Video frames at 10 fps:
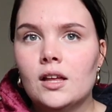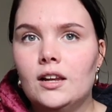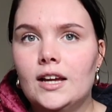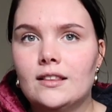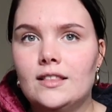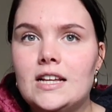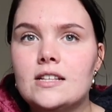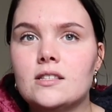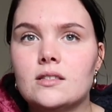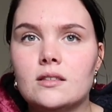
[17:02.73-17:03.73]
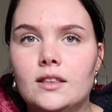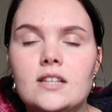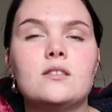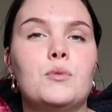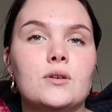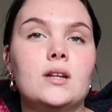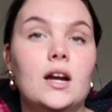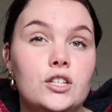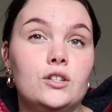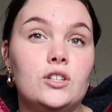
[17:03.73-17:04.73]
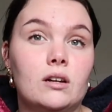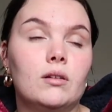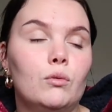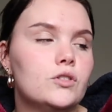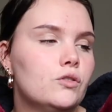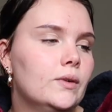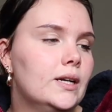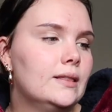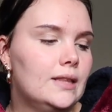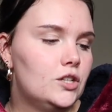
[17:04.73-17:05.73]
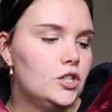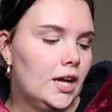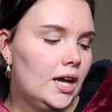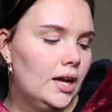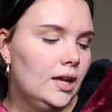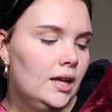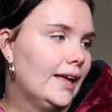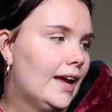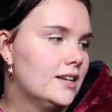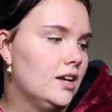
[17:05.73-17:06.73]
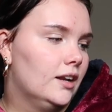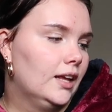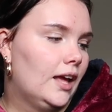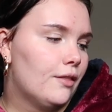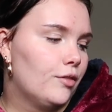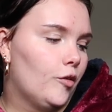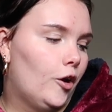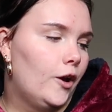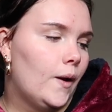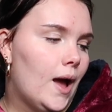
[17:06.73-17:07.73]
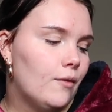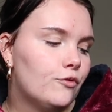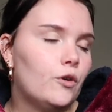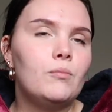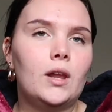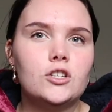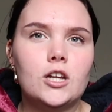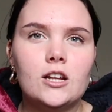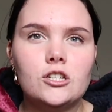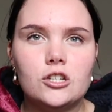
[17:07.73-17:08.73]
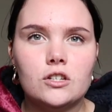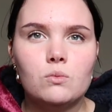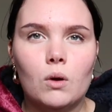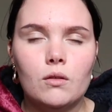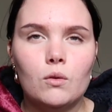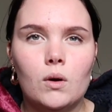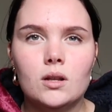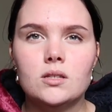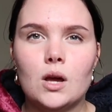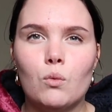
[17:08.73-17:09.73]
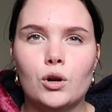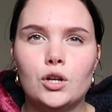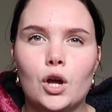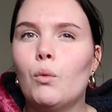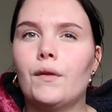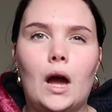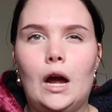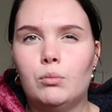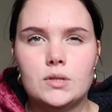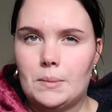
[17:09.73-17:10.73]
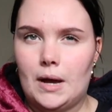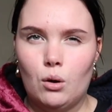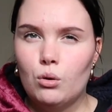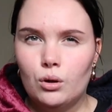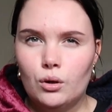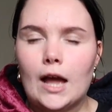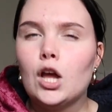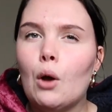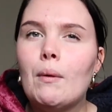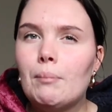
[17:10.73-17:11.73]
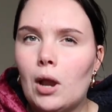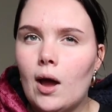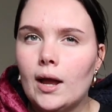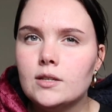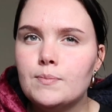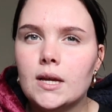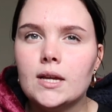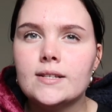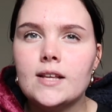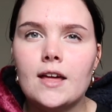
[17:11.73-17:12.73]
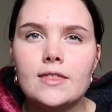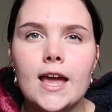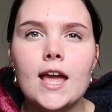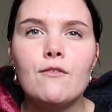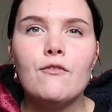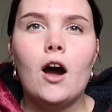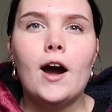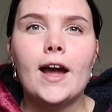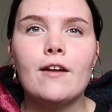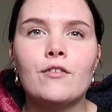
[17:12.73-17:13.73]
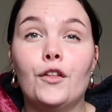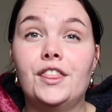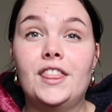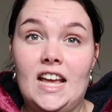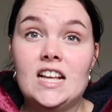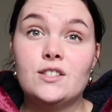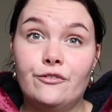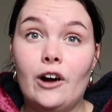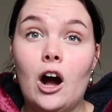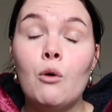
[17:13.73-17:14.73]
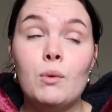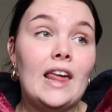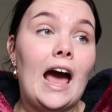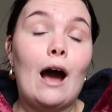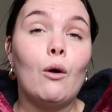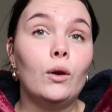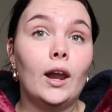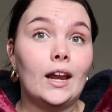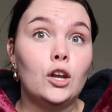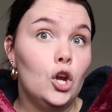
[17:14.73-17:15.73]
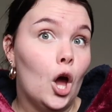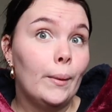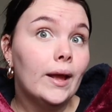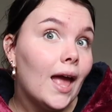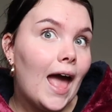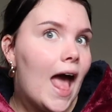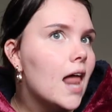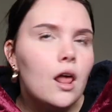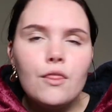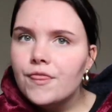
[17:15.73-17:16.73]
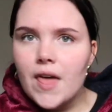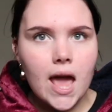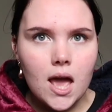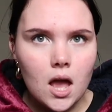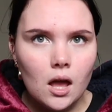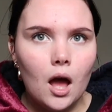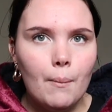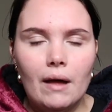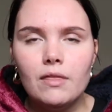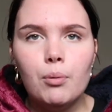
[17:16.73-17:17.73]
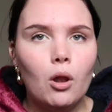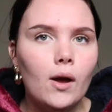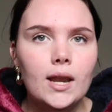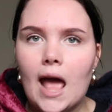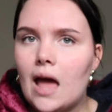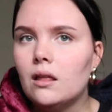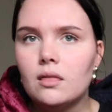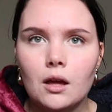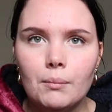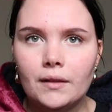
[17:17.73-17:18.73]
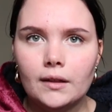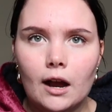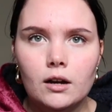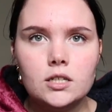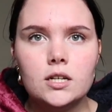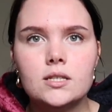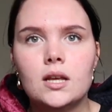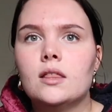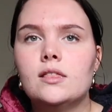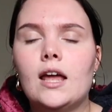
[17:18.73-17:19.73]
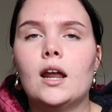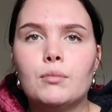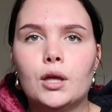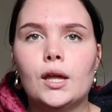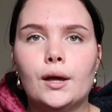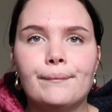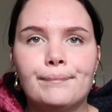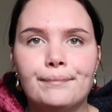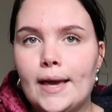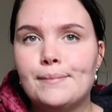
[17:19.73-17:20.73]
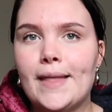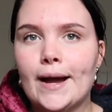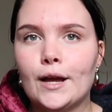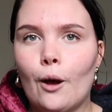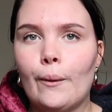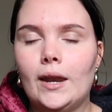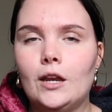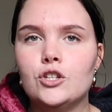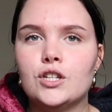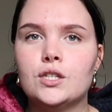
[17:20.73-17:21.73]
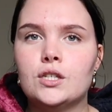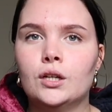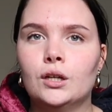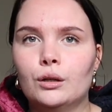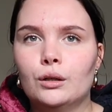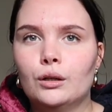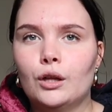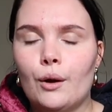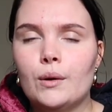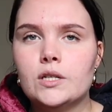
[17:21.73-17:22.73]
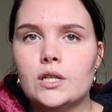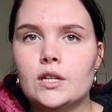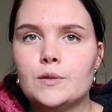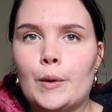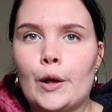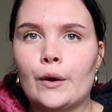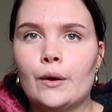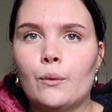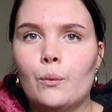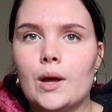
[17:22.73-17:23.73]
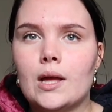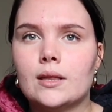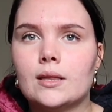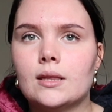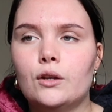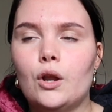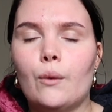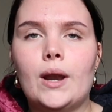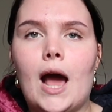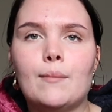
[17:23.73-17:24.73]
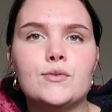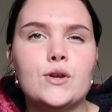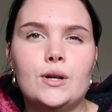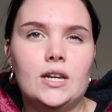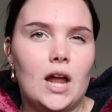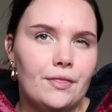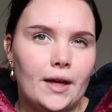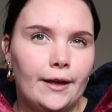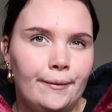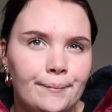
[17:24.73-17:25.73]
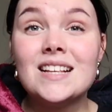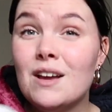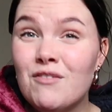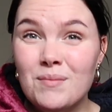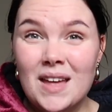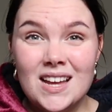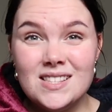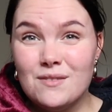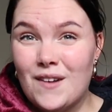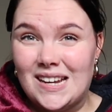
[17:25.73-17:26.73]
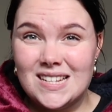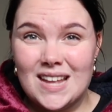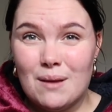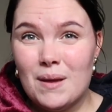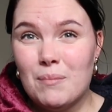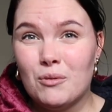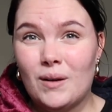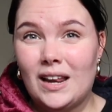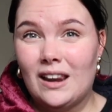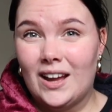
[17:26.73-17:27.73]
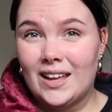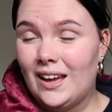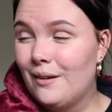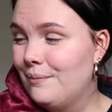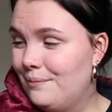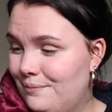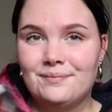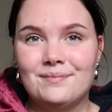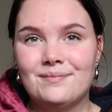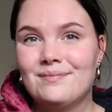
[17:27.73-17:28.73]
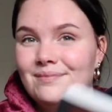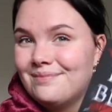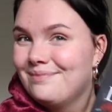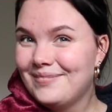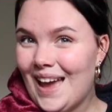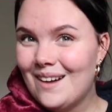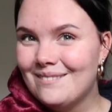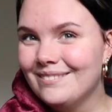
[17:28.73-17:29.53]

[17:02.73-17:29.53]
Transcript: Like these are books that I do generally want to read this year and get done and get through. And From Blood and Ash is just one of the ones I want to know what the hype was about and go in blind, because I think if I've gone this far without like knowing anything about the plot and anything about the characters, then I'm gonna keep that going and just go into this book with knowing absolutely nothing. Except from that, it's a fantasy and people really like it. Yeah.